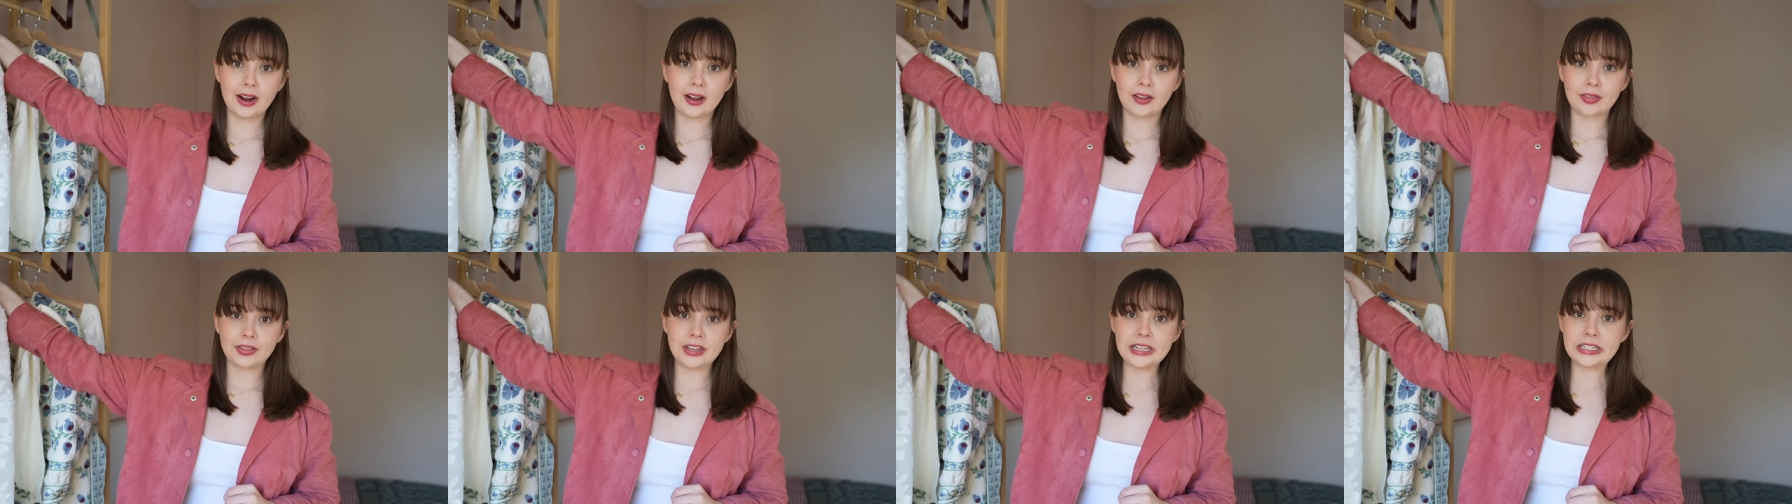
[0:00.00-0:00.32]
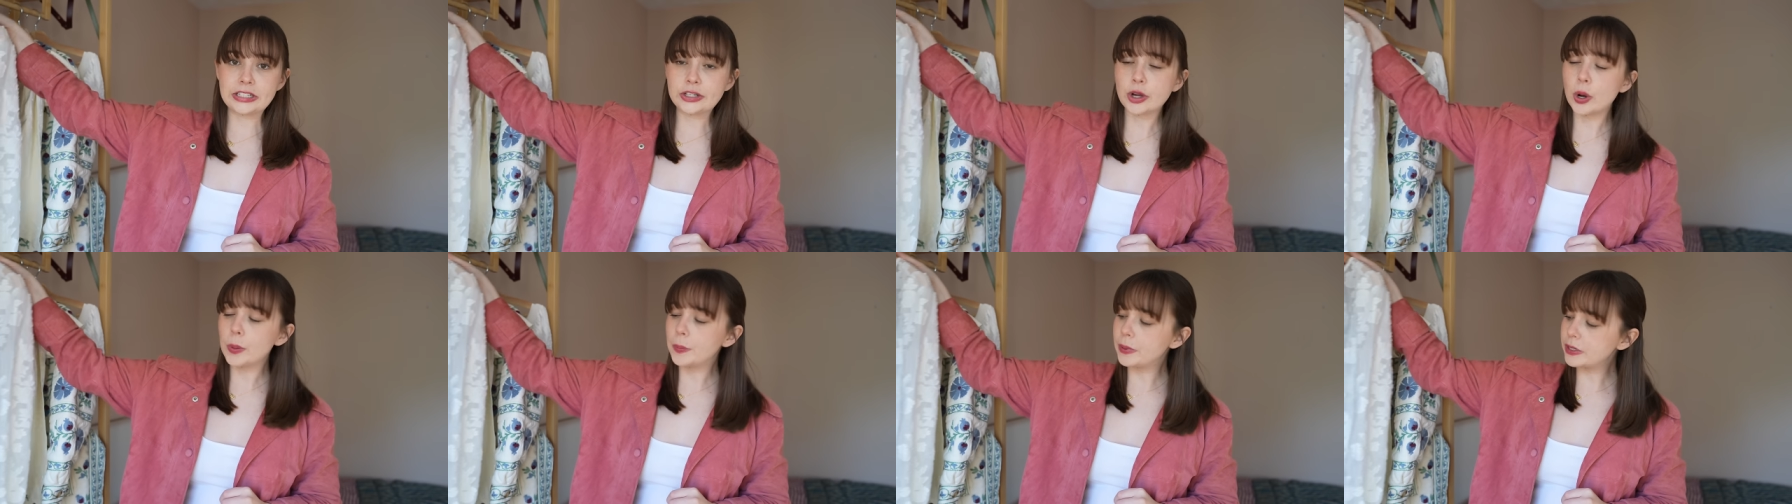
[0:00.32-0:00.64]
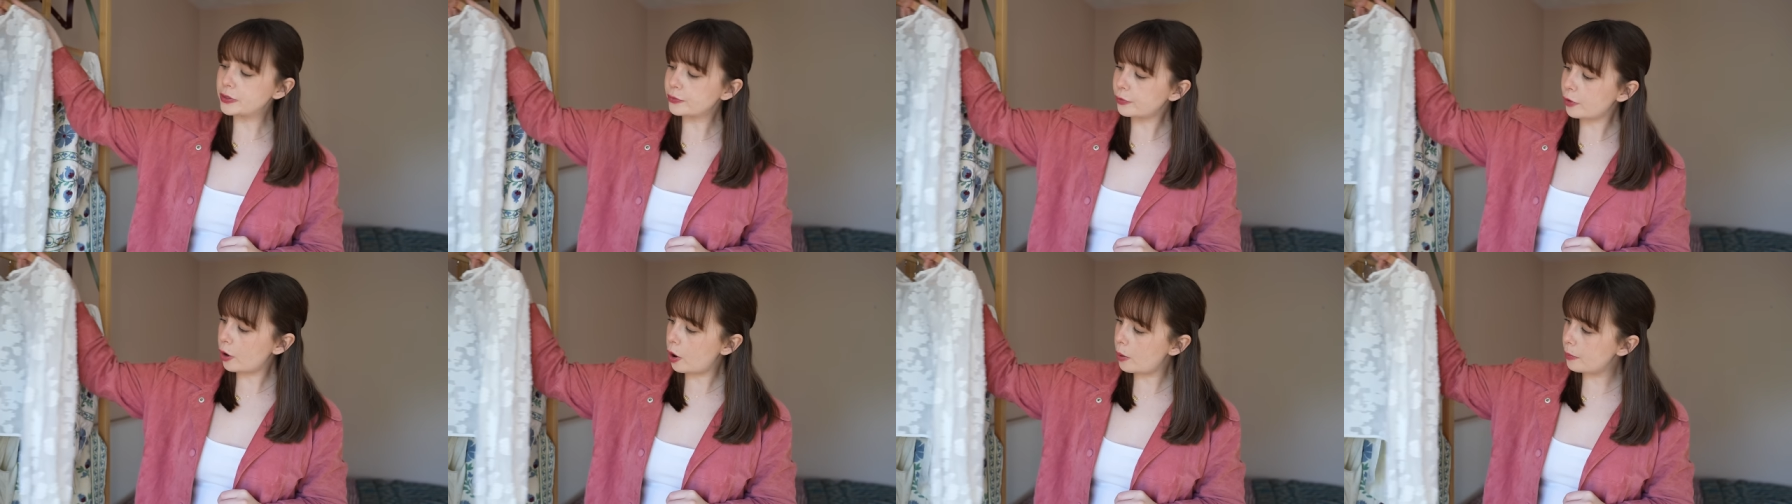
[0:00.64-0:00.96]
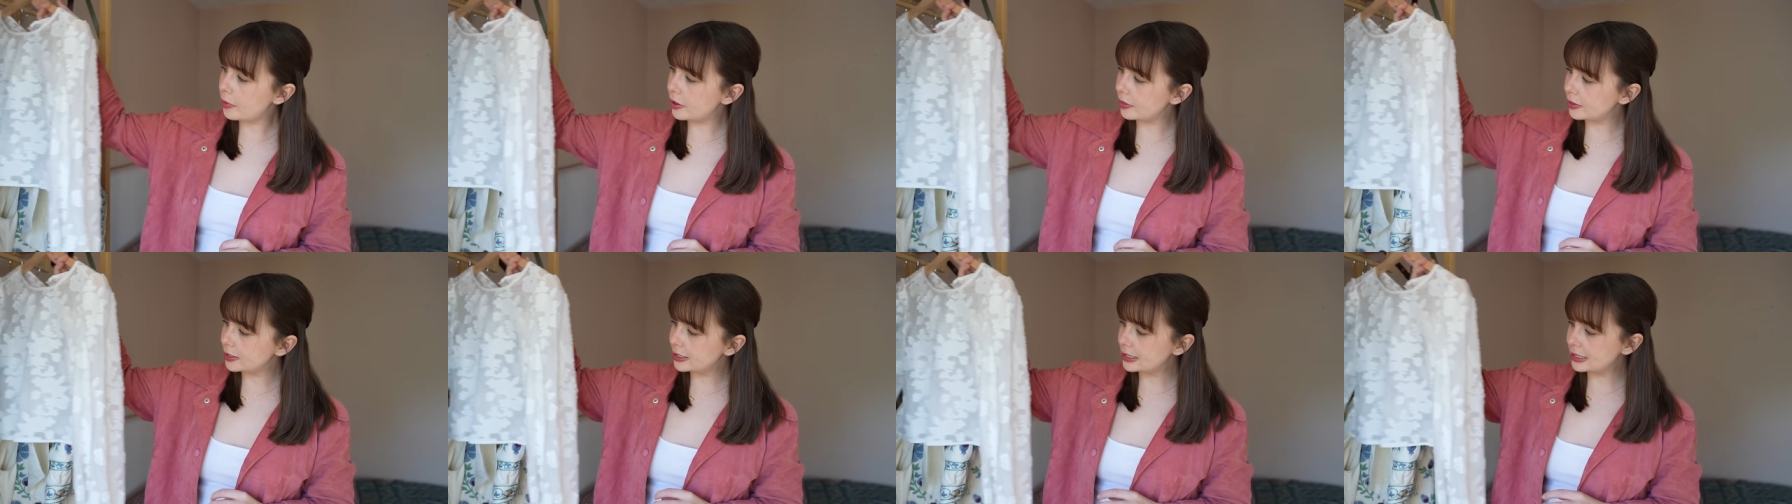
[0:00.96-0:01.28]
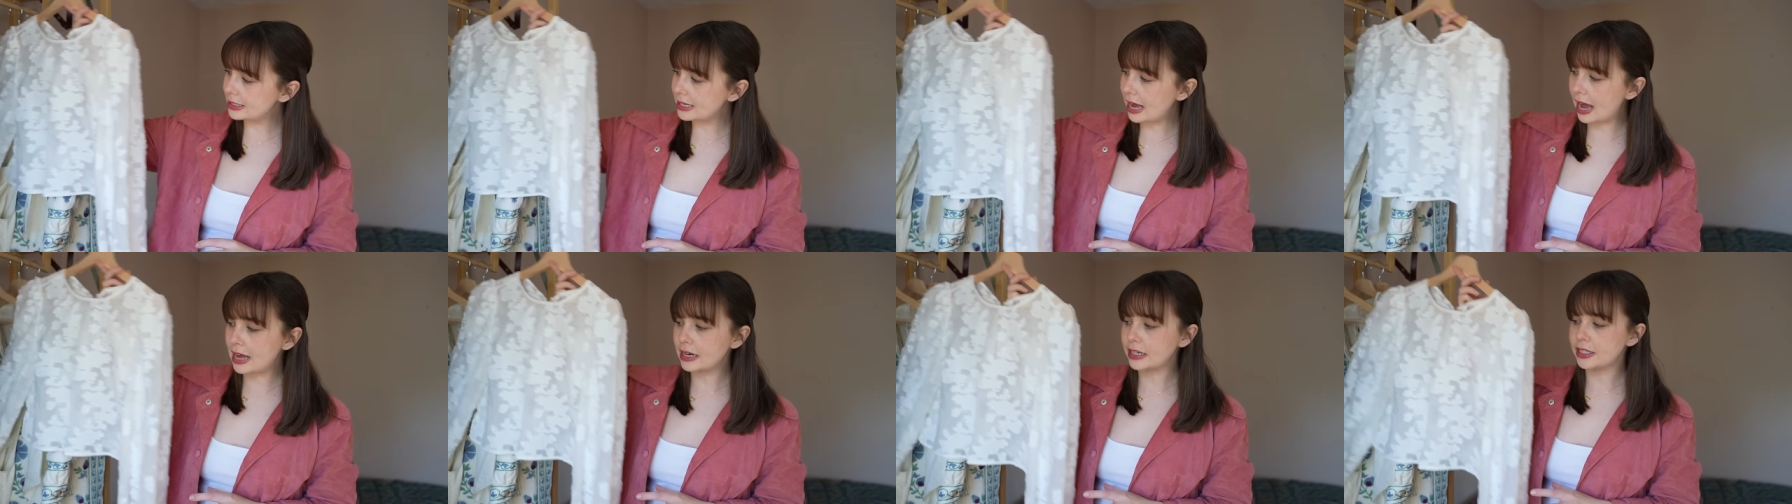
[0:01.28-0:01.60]
This top is from the
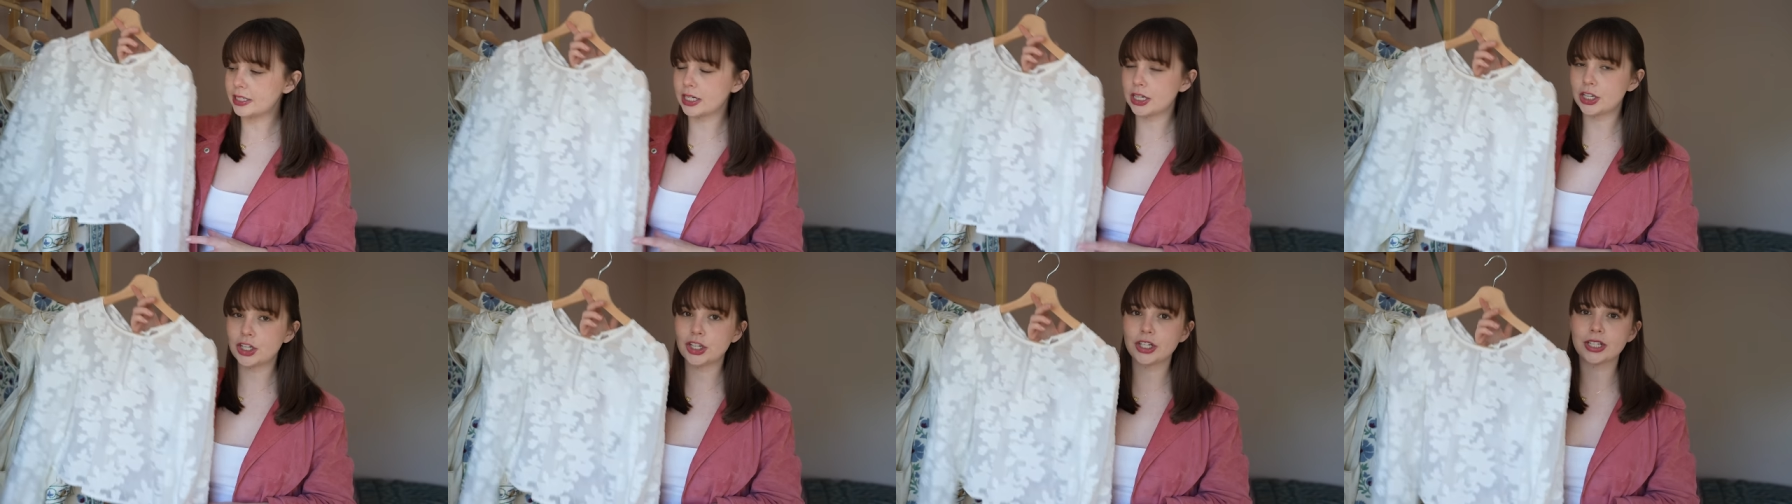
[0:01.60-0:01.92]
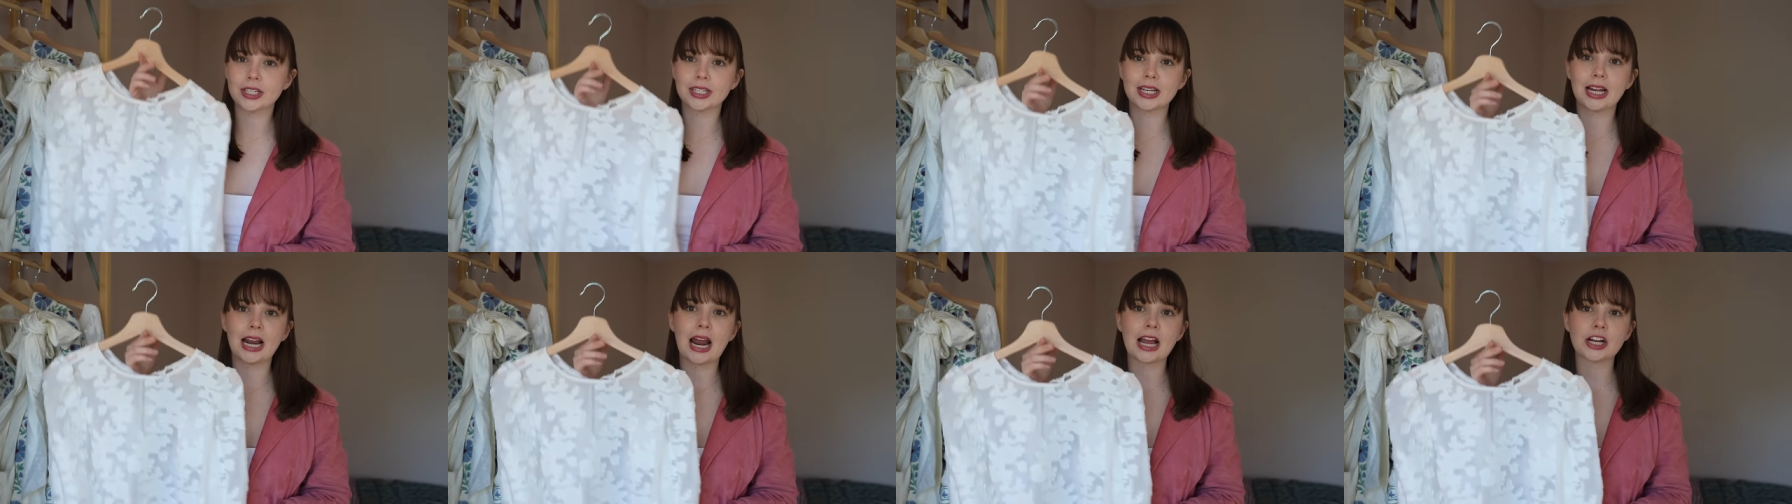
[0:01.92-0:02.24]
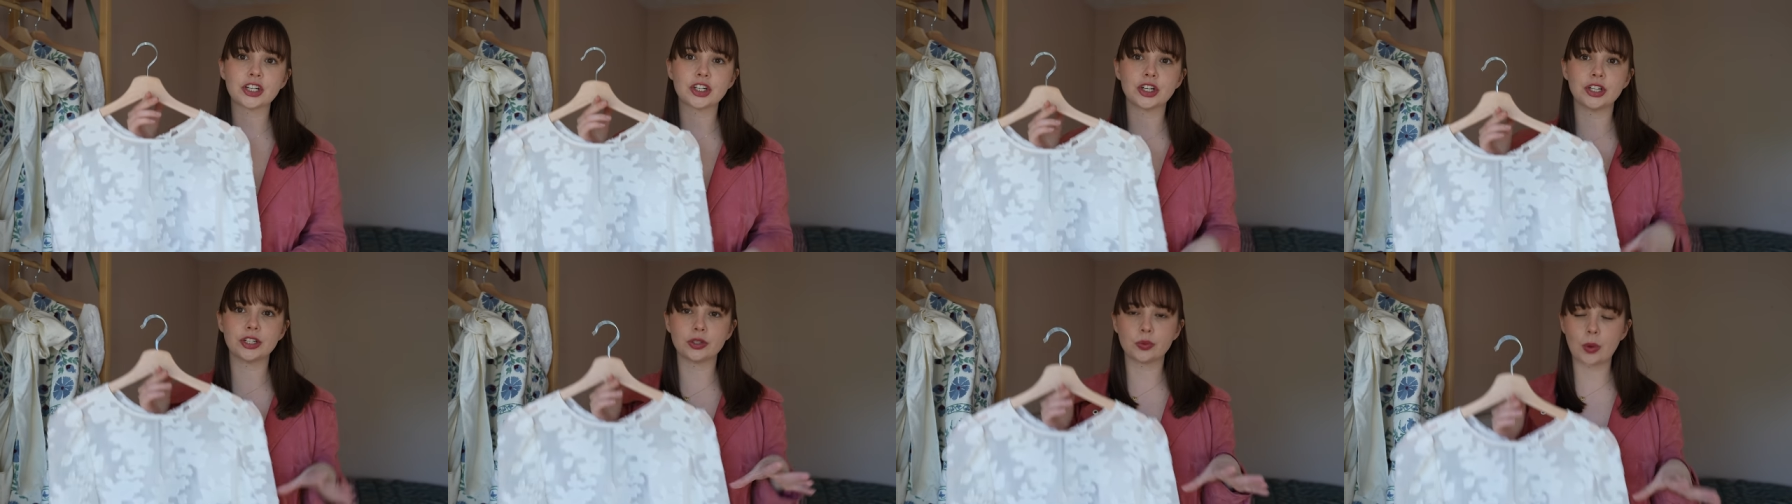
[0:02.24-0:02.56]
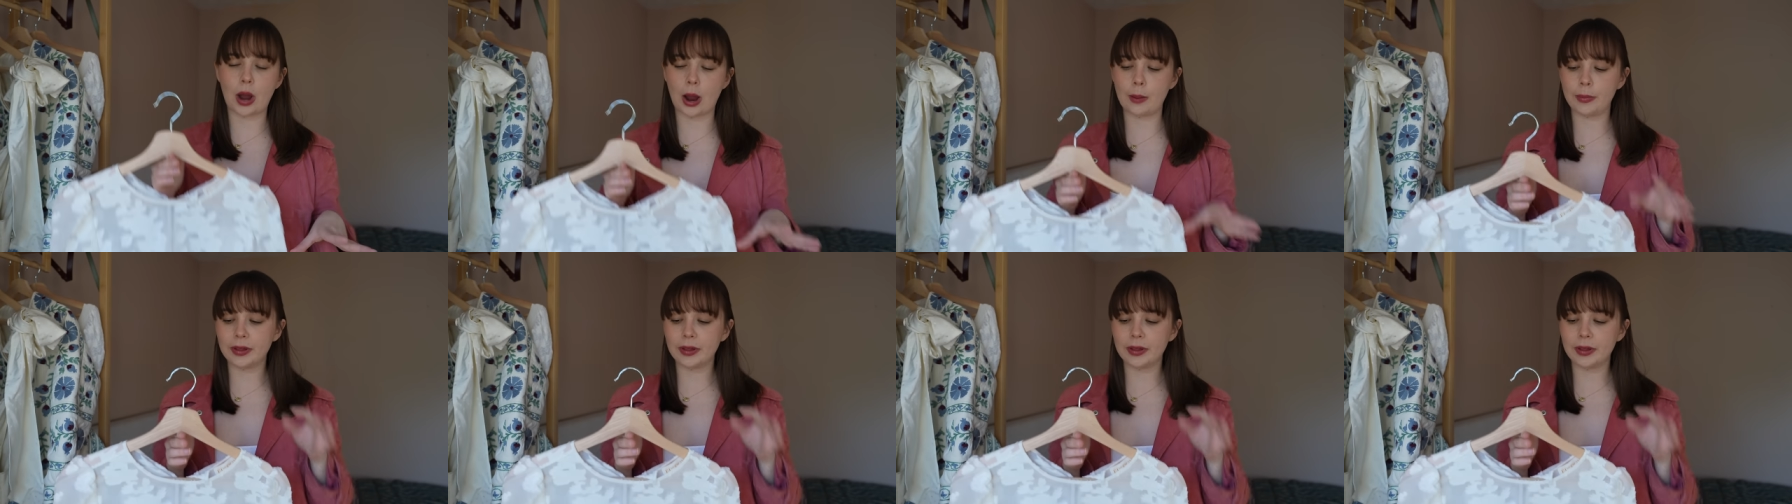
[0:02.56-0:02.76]
Sézane Editions collection as well,